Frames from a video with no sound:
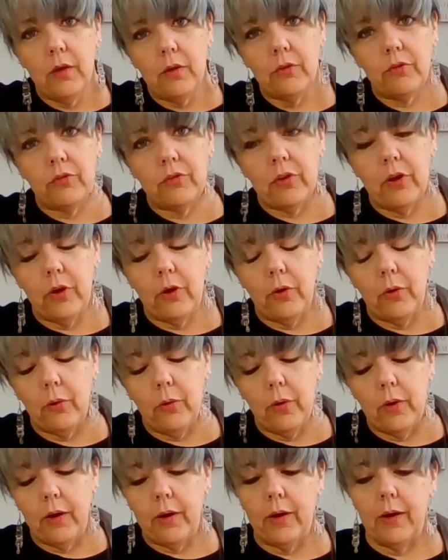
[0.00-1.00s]

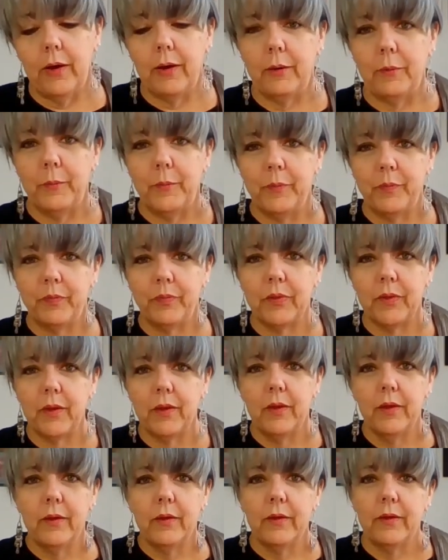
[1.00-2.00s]
So,
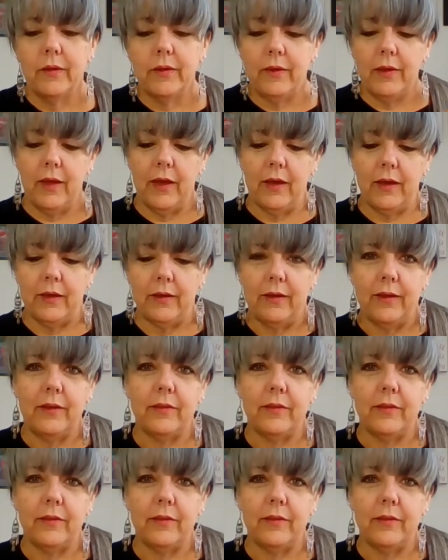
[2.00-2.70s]
yeah,